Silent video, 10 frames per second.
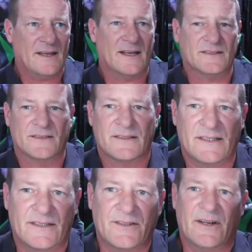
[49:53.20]
guys will see
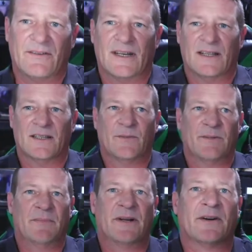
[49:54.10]
too, I've got a little
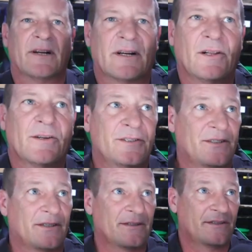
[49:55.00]
bit bigger
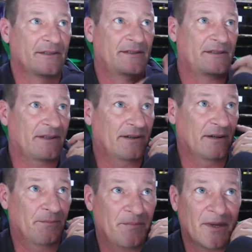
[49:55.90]
enclosure set up.